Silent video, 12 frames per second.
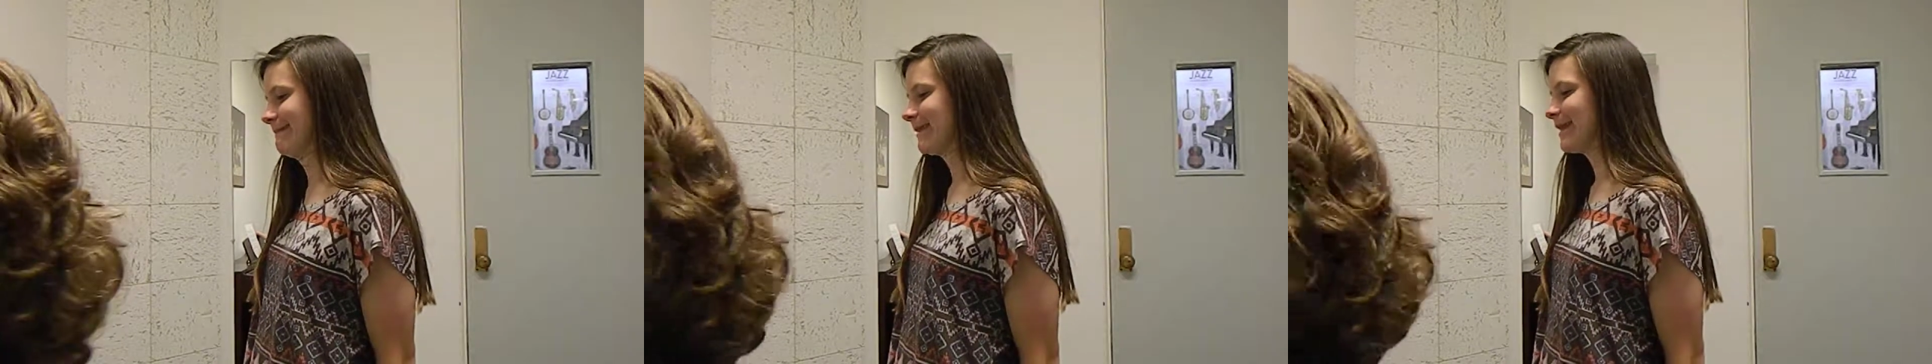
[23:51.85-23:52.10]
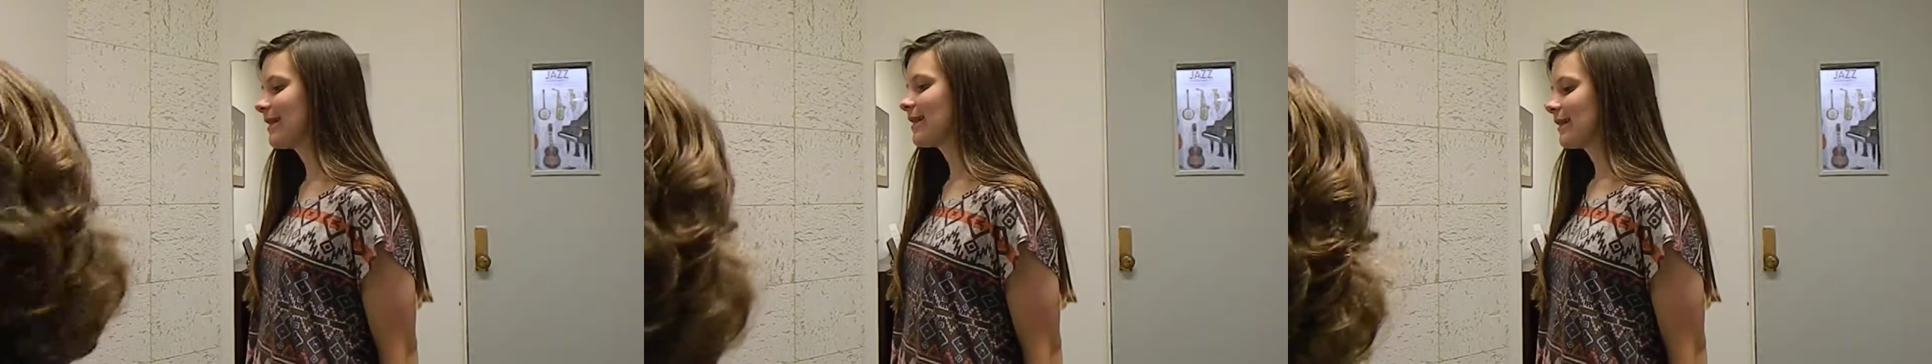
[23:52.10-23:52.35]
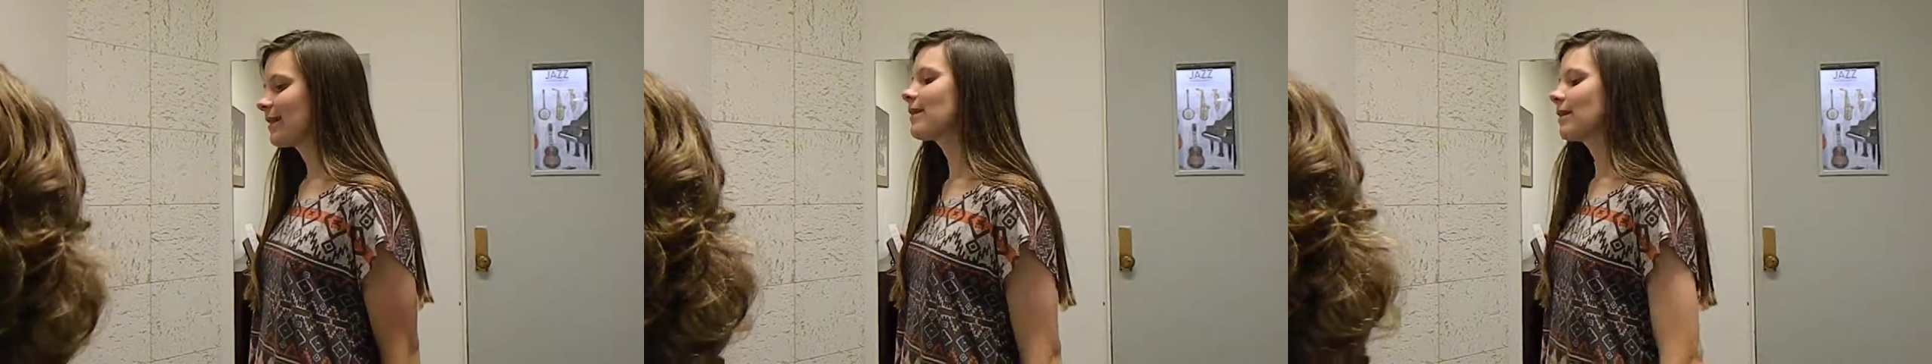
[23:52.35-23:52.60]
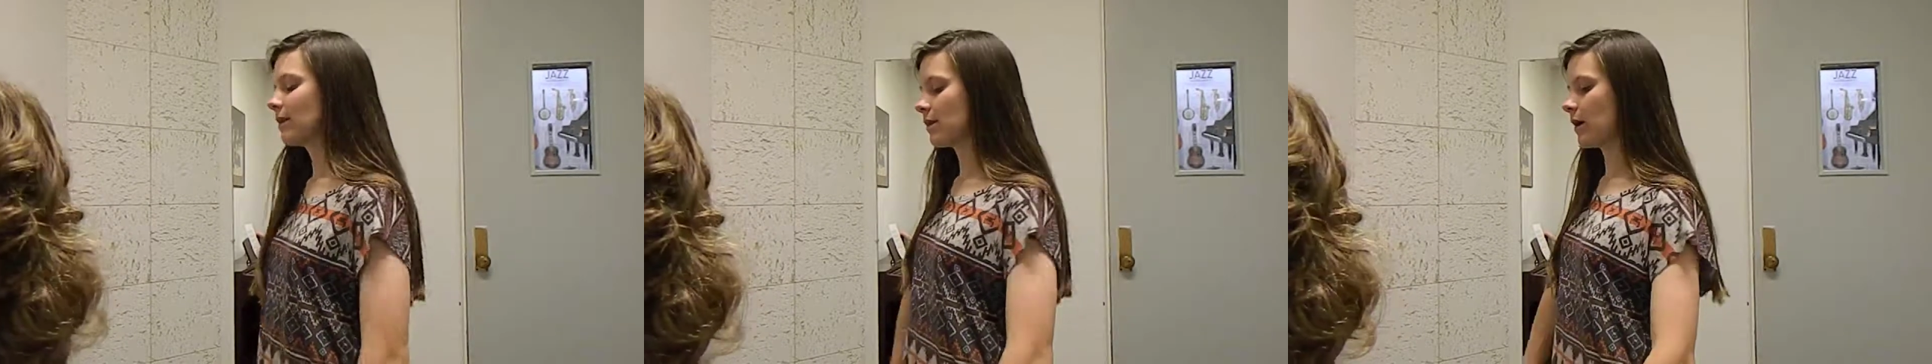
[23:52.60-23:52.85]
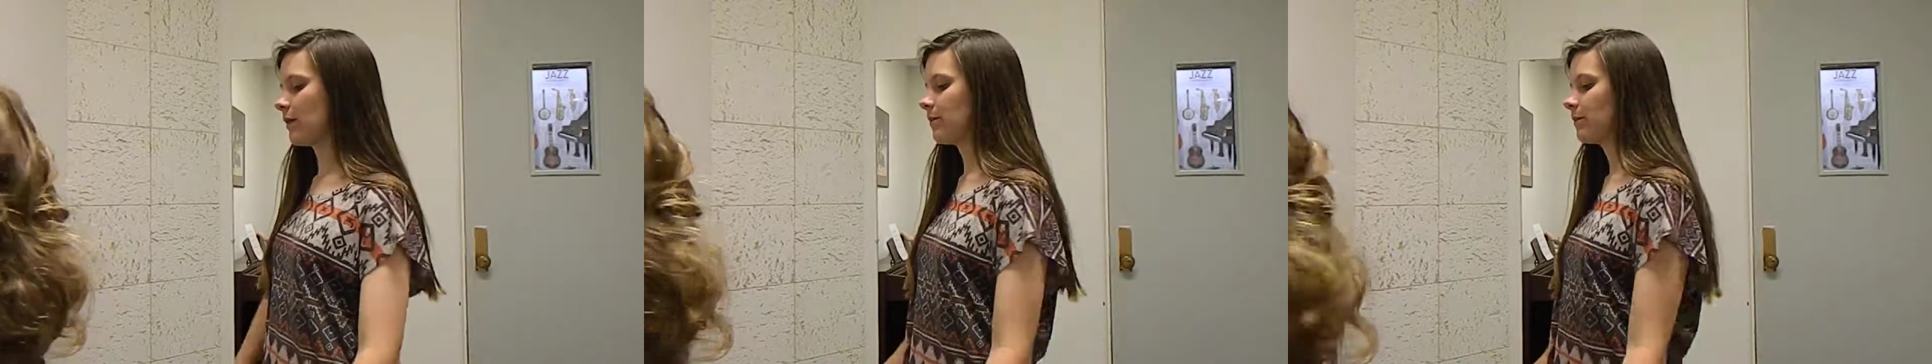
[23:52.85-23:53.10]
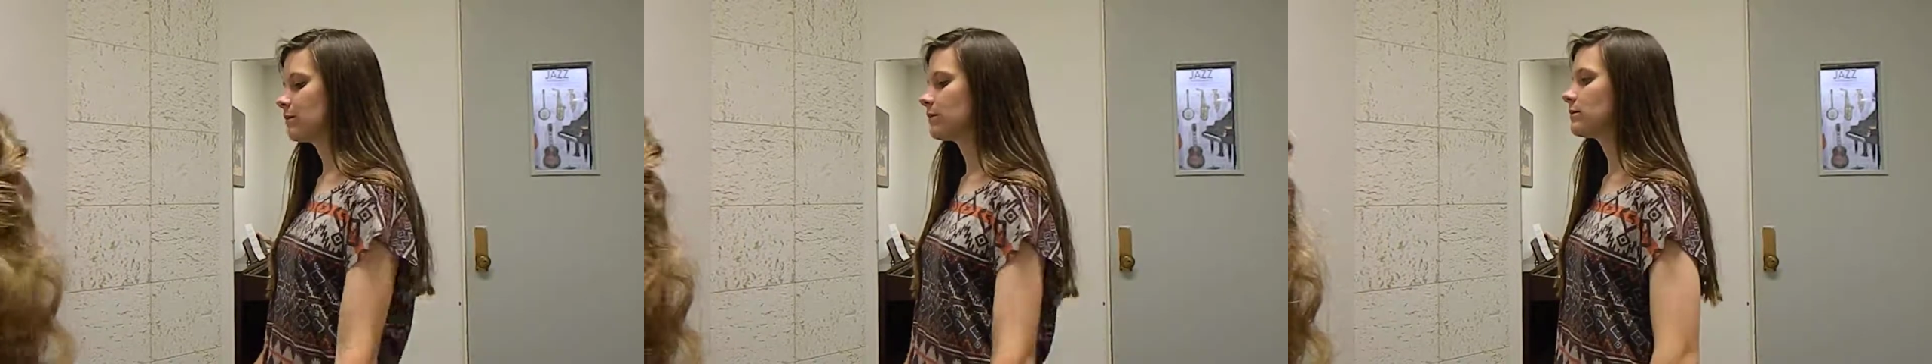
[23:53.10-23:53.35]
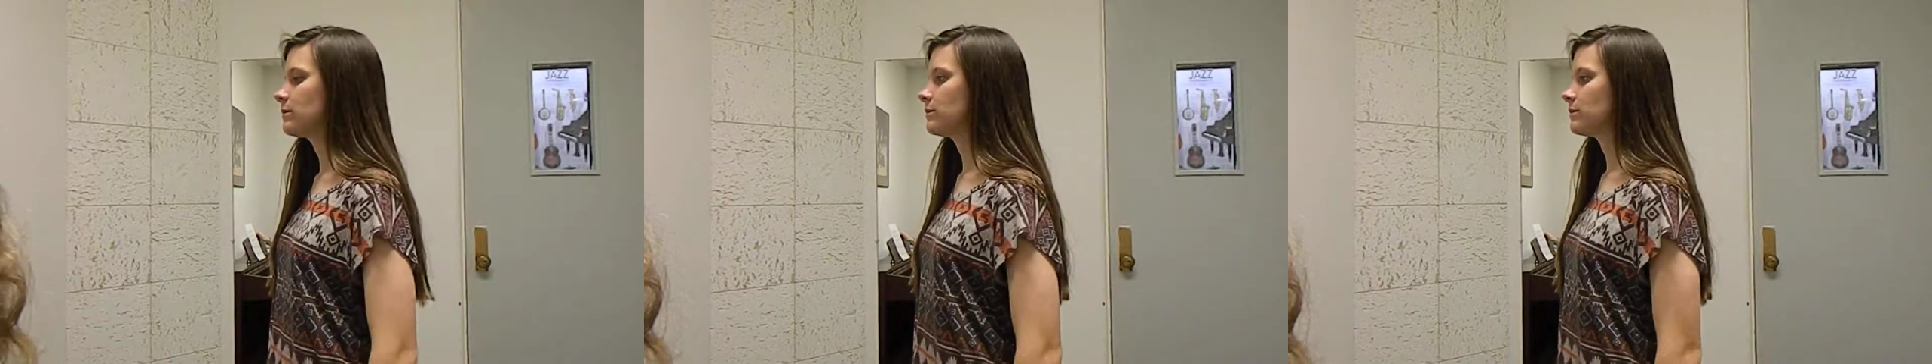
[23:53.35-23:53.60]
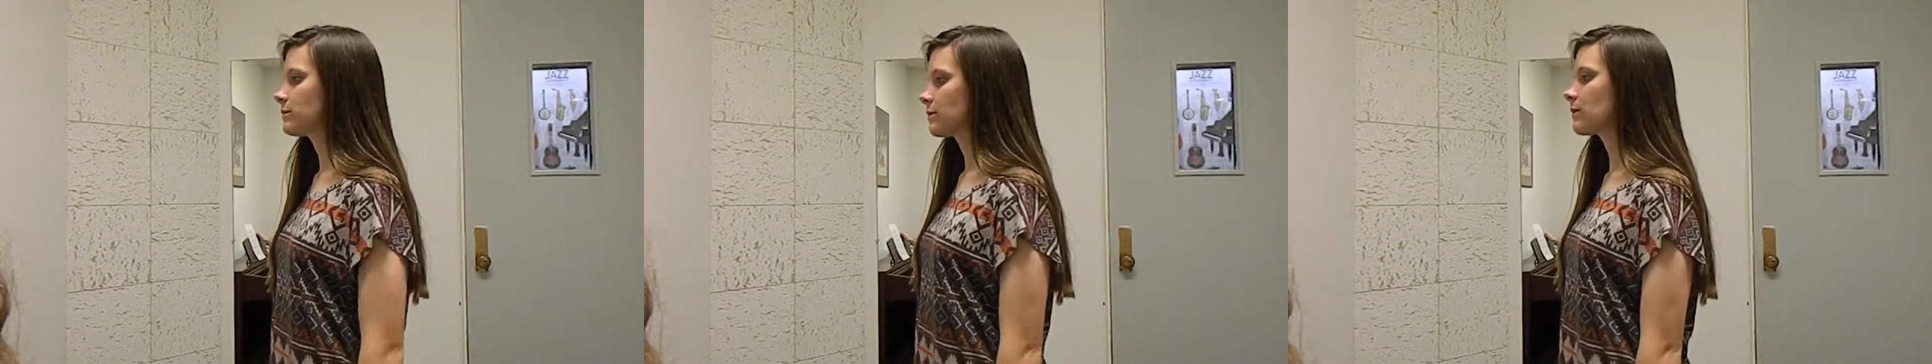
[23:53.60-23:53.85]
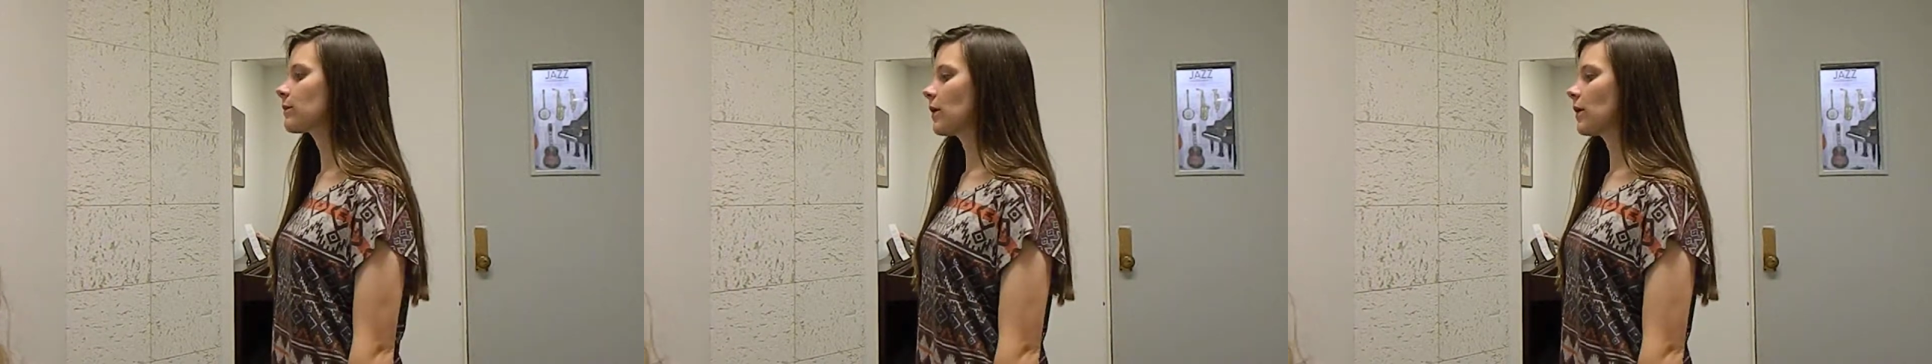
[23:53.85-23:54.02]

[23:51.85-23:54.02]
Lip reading: Shake it out and make sure you breathe with your belly.